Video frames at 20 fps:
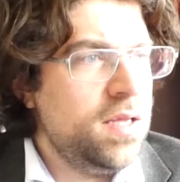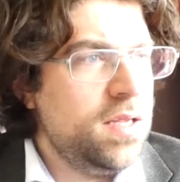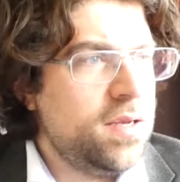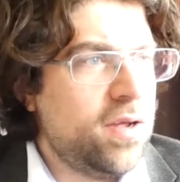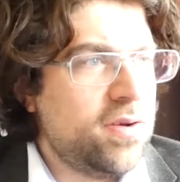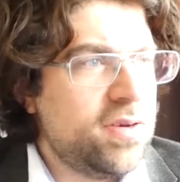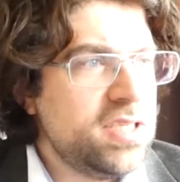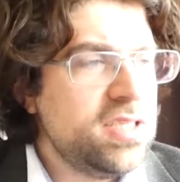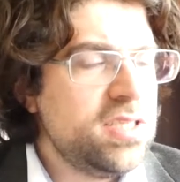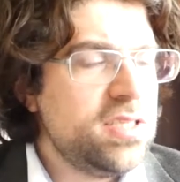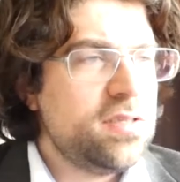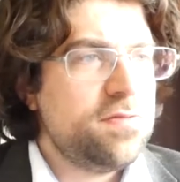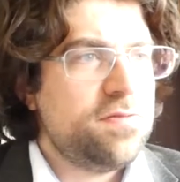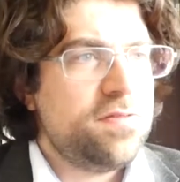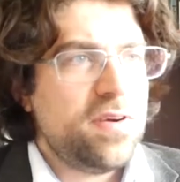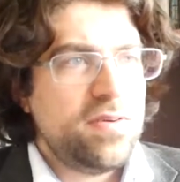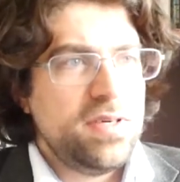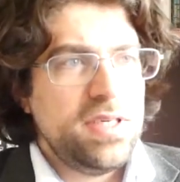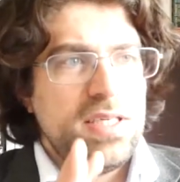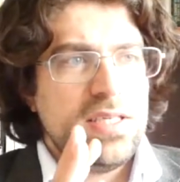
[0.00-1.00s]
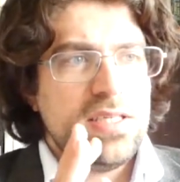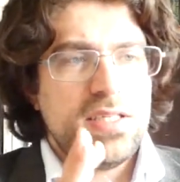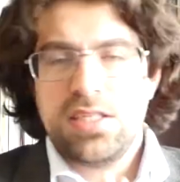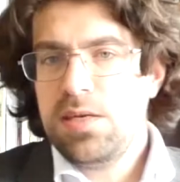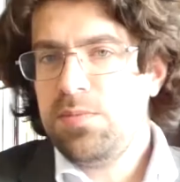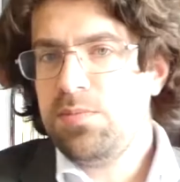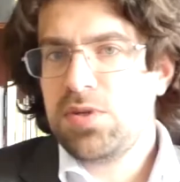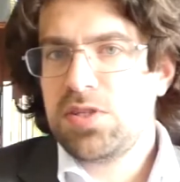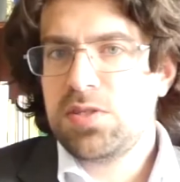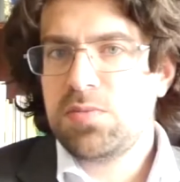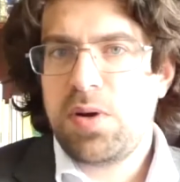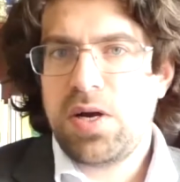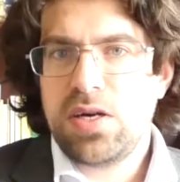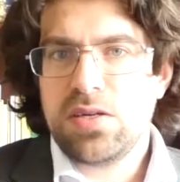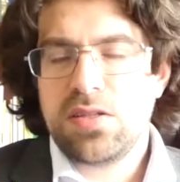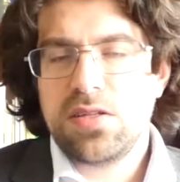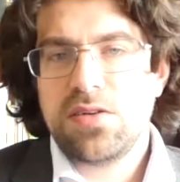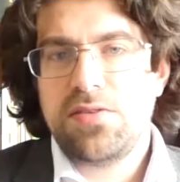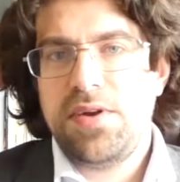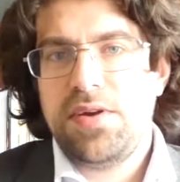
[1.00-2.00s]
Now this is a very simple
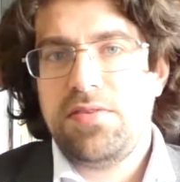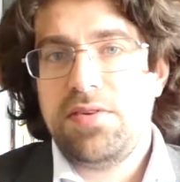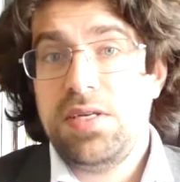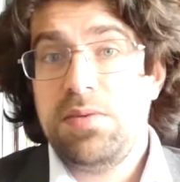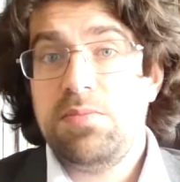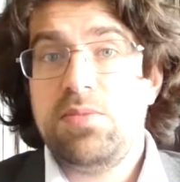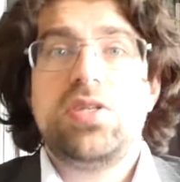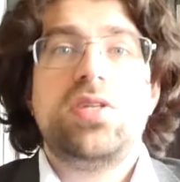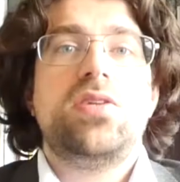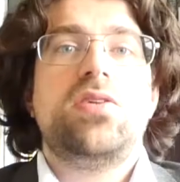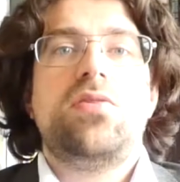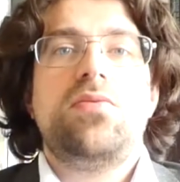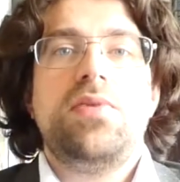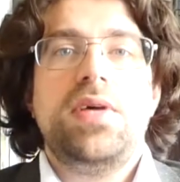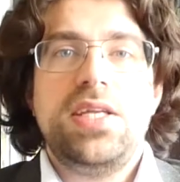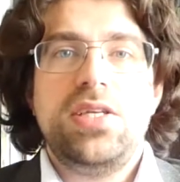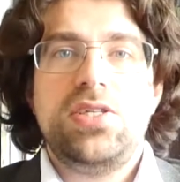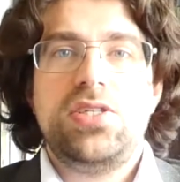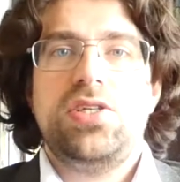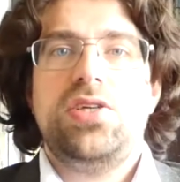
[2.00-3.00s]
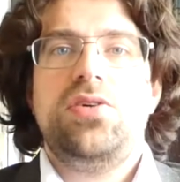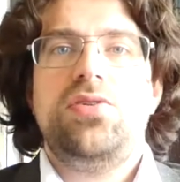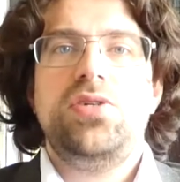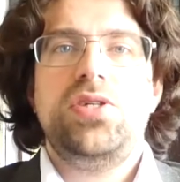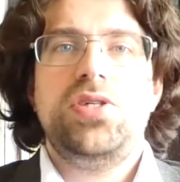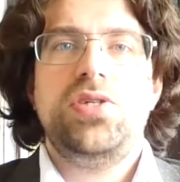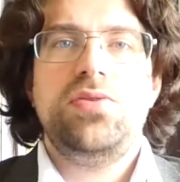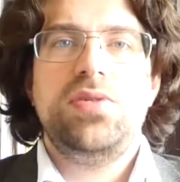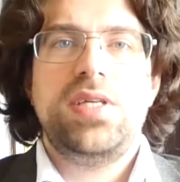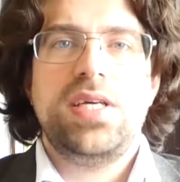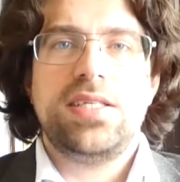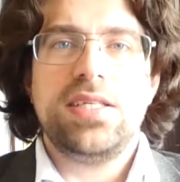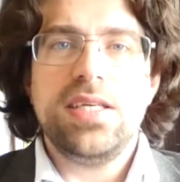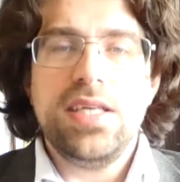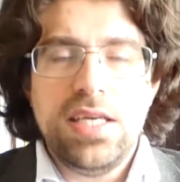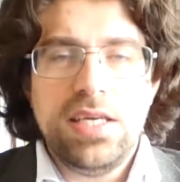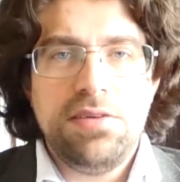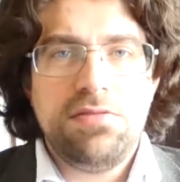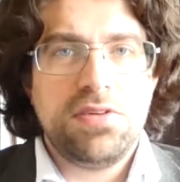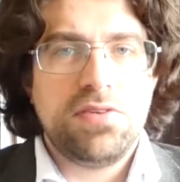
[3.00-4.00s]
SPARQL query, but it already shows you that
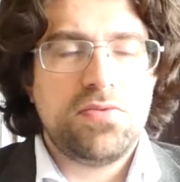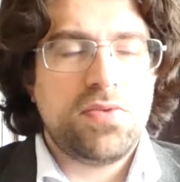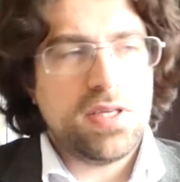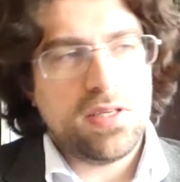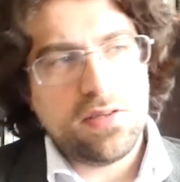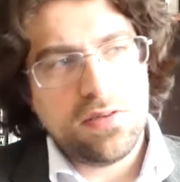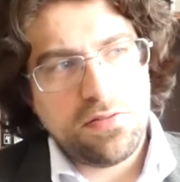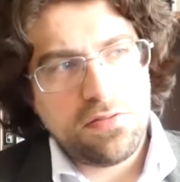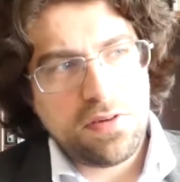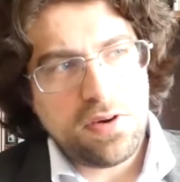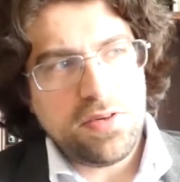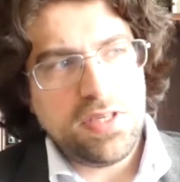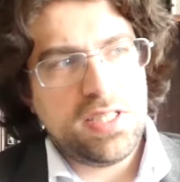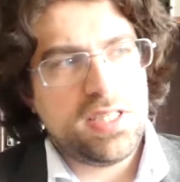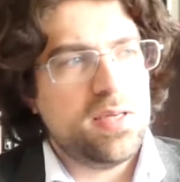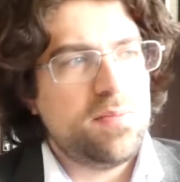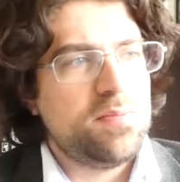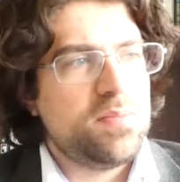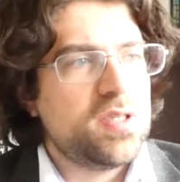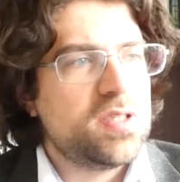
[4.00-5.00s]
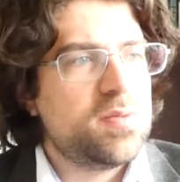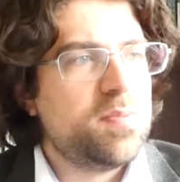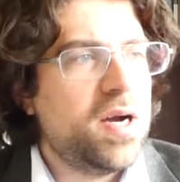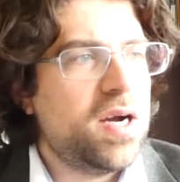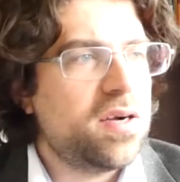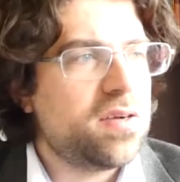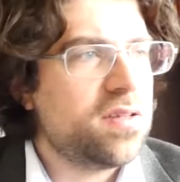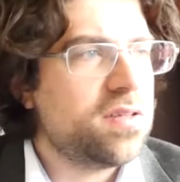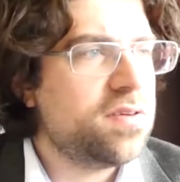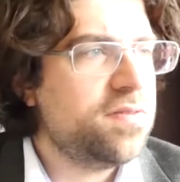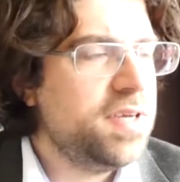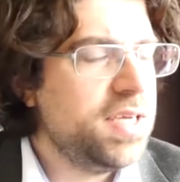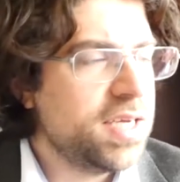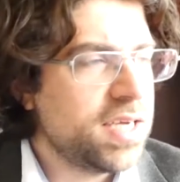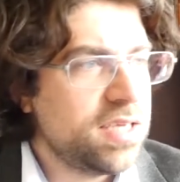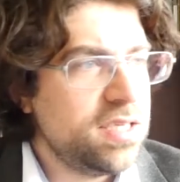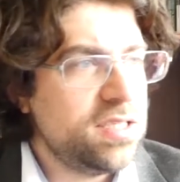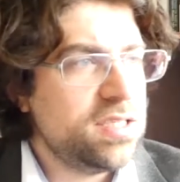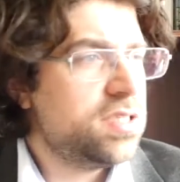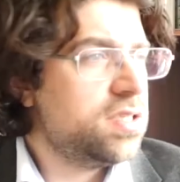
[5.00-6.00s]
even with very simple SPARQL
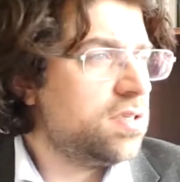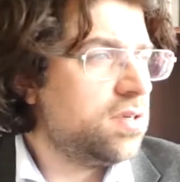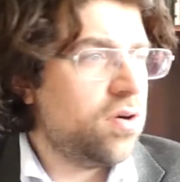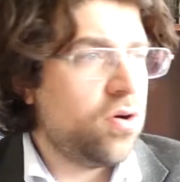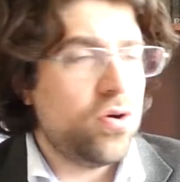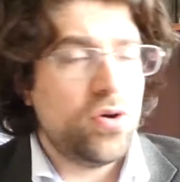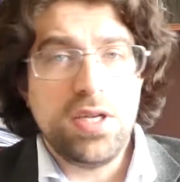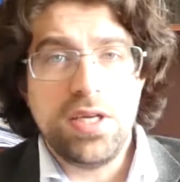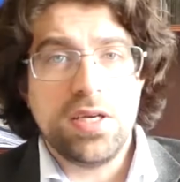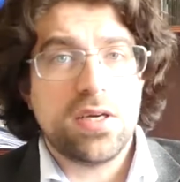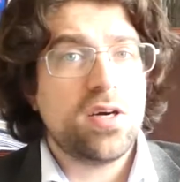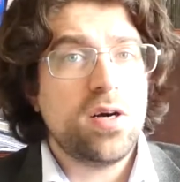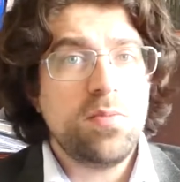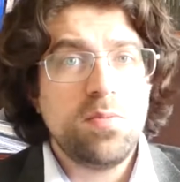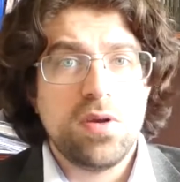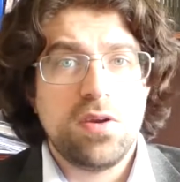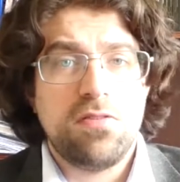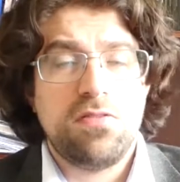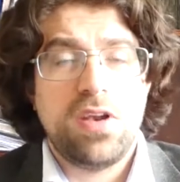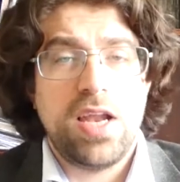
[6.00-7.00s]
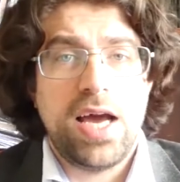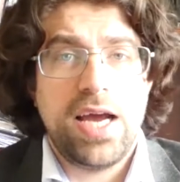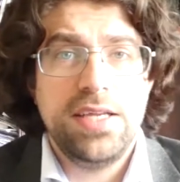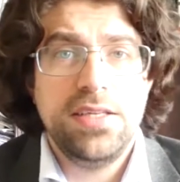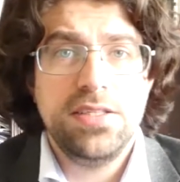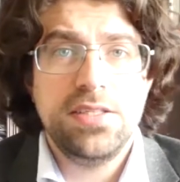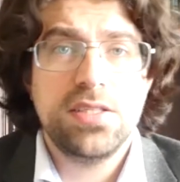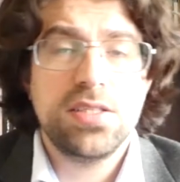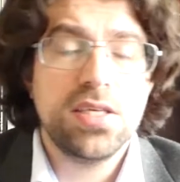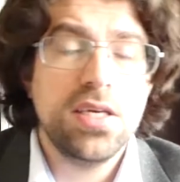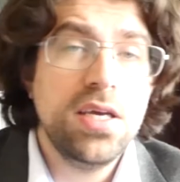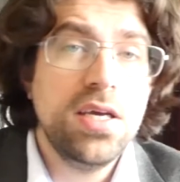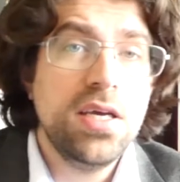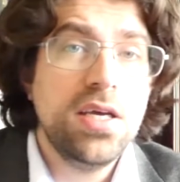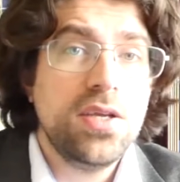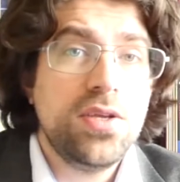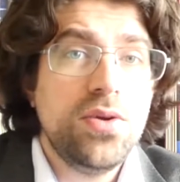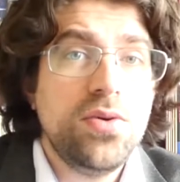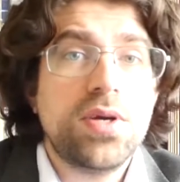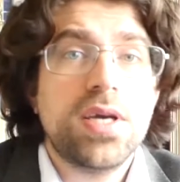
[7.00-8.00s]
queries, only a couple of lines,
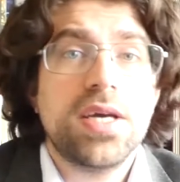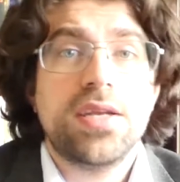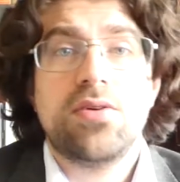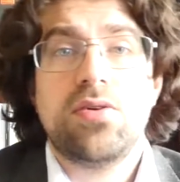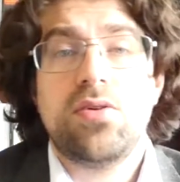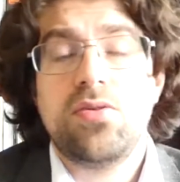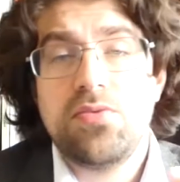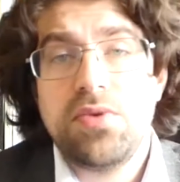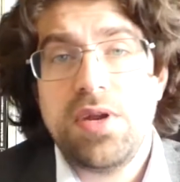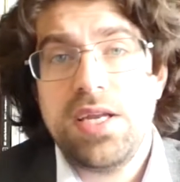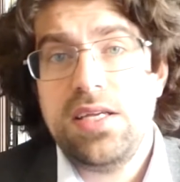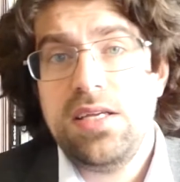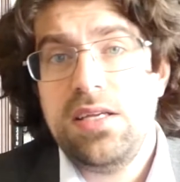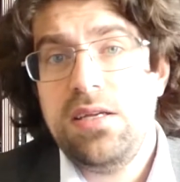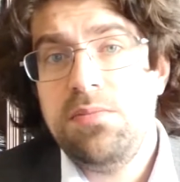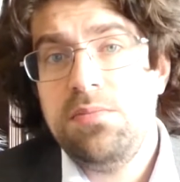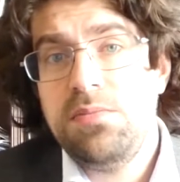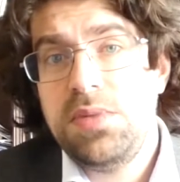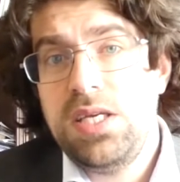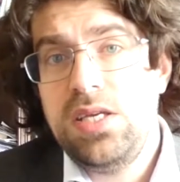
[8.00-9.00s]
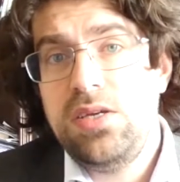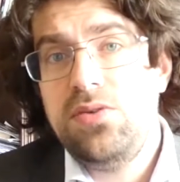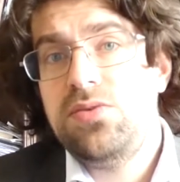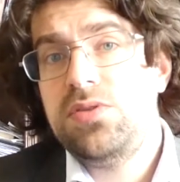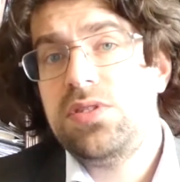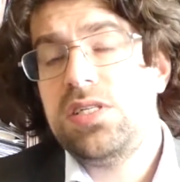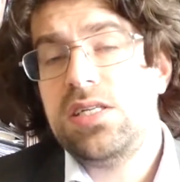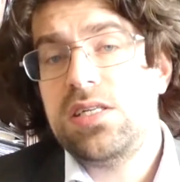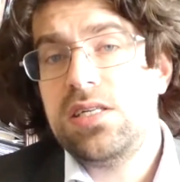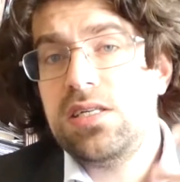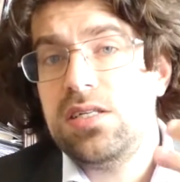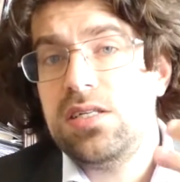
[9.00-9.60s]
you can already be using